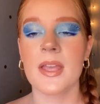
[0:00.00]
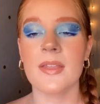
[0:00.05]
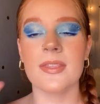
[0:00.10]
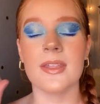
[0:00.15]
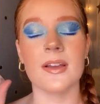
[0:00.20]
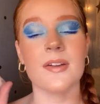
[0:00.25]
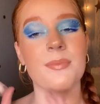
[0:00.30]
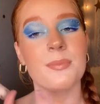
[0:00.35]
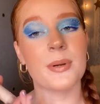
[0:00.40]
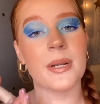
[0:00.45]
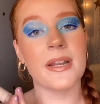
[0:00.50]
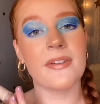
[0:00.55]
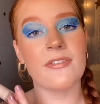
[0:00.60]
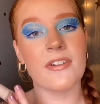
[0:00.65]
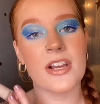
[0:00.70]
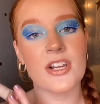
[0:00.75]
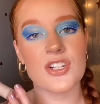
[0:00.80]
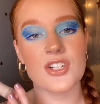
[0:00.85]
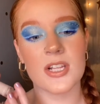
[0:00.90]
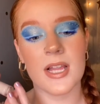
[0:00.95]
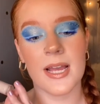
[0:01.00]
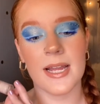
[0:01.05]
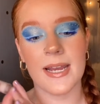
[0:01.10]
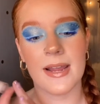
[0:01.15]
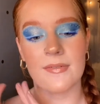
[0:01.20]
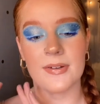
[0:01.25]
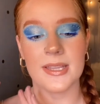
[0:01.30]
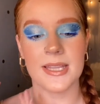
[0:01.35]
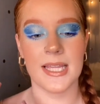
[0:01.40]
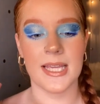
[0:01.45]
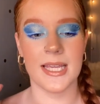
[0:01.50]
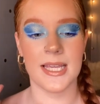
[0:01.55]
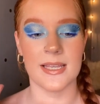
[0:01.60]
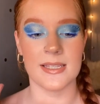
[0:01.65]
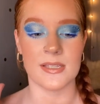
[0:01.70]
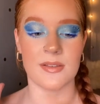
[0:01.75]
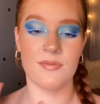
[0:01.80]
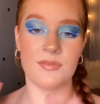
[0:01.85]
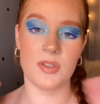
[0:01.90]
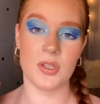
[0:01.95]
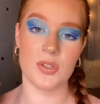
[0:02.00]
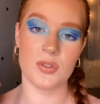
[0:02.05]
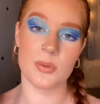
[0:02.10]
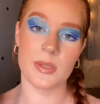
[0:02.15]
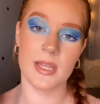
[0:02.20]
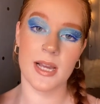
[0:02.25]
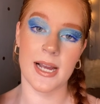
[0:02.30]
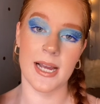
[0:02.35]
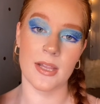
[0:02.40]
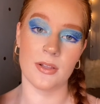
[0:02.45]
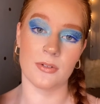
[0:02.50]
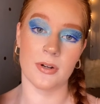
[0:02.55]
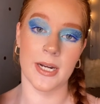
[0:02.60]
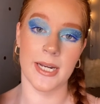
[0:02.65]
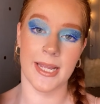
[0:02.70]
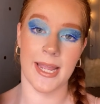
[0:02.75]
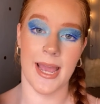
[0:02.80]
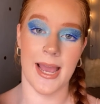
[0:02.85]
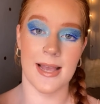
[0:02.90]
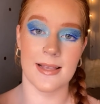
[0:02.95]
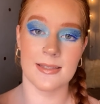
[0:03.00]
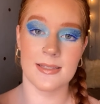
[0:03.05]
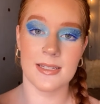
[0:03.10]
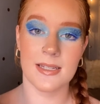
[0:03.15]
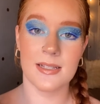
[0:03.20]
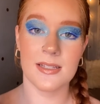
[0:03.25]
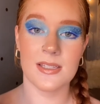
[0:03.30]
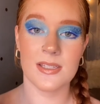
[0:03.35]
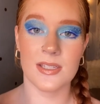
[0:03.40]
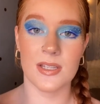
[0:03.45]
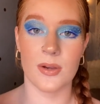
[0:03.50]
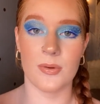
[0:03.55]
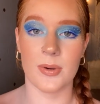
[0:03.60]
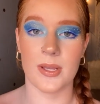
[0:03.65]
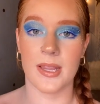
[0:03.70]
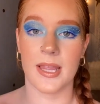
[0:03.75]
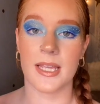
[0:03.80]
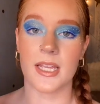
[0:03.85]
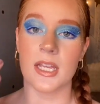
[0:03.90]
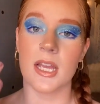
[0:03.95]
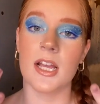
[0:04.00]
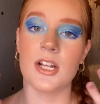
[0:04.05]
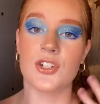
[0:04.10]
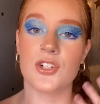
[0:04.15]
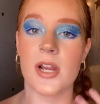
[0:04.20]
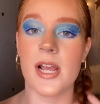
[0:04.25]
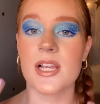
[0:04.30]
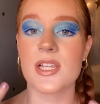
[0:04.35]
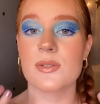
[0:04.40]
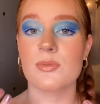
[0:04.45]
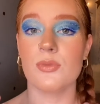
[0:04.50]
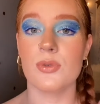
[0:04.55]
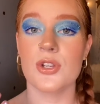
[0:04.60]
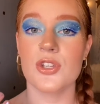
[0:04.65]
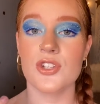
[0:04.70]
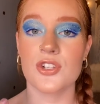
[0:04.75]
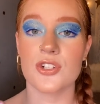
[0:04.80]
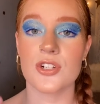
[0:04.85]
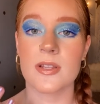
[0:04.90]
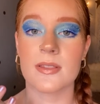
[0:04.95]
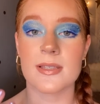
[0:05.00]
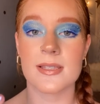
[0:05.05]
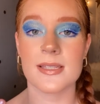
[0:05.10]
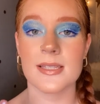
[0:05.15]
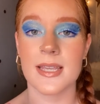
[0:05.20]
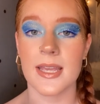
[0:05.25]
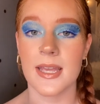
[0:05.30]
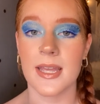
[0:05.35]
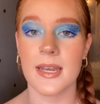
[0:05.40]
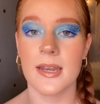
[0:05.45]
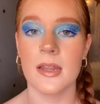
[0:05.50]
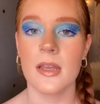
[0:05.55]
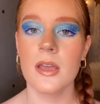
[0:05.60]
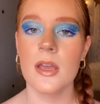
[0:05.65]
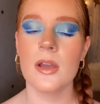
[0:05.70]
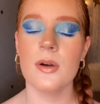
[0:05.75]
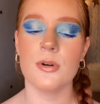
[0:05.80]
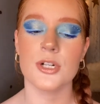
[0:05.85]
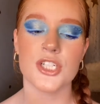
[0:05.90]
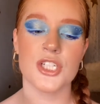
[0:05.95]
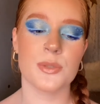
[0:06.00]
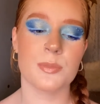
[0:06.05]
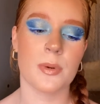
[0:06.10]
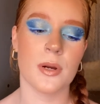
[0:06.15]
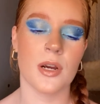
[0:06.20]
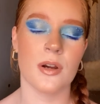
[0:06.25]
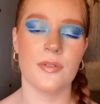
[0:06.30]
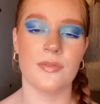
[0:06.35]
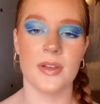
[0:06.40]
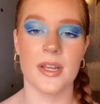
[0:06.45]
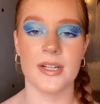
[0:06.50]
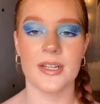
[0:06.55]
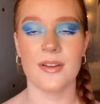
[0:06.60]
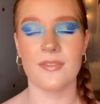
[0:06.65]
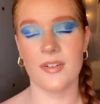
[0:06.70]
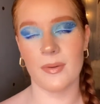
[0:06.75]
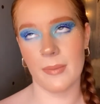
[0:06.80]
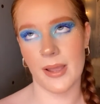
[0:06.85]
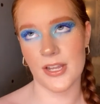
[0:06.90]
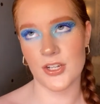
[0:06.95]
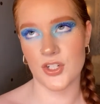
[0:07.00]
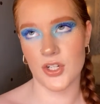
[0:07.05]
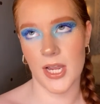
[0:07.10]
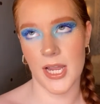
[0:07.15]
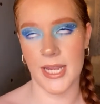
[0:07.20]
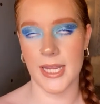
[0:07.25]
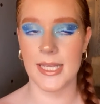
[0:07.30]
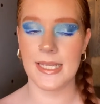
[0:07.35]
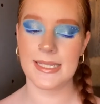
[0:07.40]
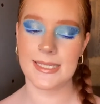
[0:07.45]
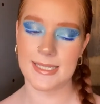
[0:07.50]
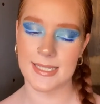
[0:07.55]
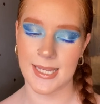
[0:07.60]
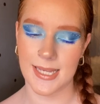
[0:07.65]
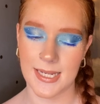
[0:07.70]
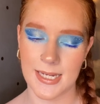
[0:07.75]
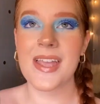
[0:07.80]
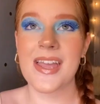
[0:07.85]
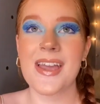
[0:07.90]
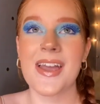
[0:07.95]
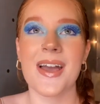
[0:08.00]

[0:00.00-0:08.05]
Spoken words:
The Pretty Fresh line, everything is infused with hyaluronic acid, so it like attracts moisture to the skin, which is perfect for my dry skin.